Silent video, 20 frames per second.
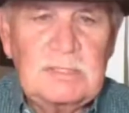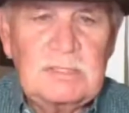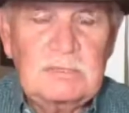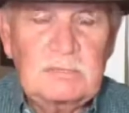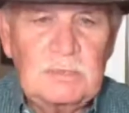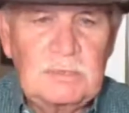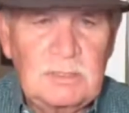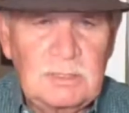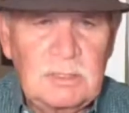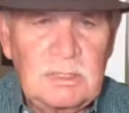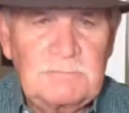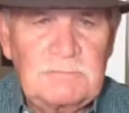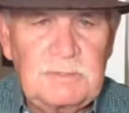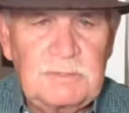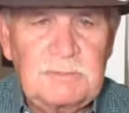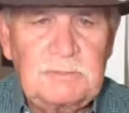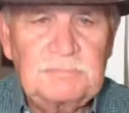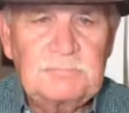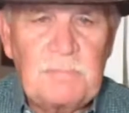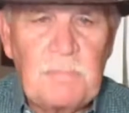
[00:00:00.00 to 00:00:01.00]
We love
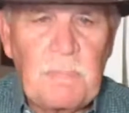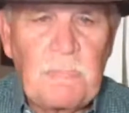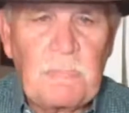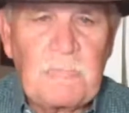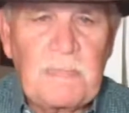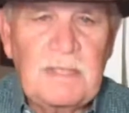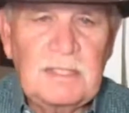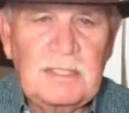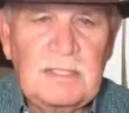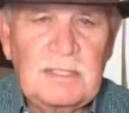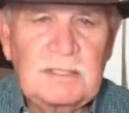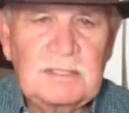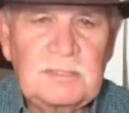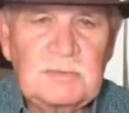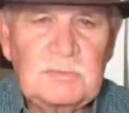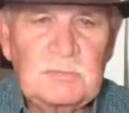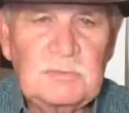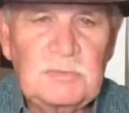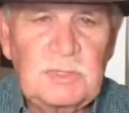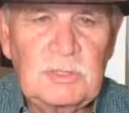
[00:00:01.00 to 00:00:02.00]
you,
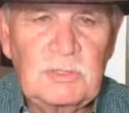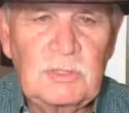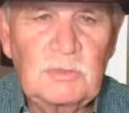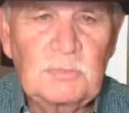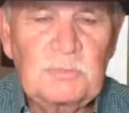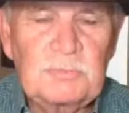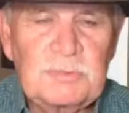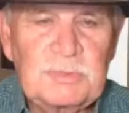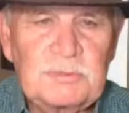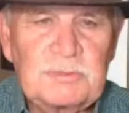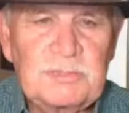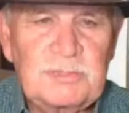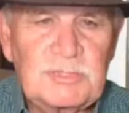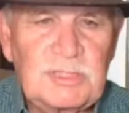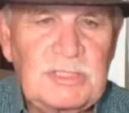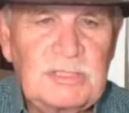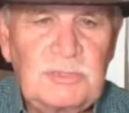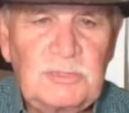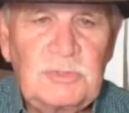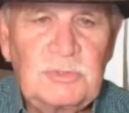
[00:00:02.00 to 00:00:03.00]
and we hope to
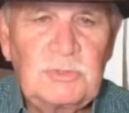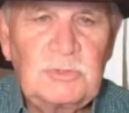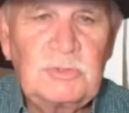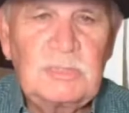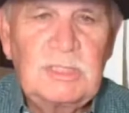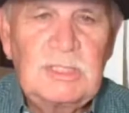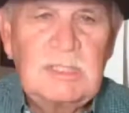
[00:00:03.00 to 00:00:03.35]
see you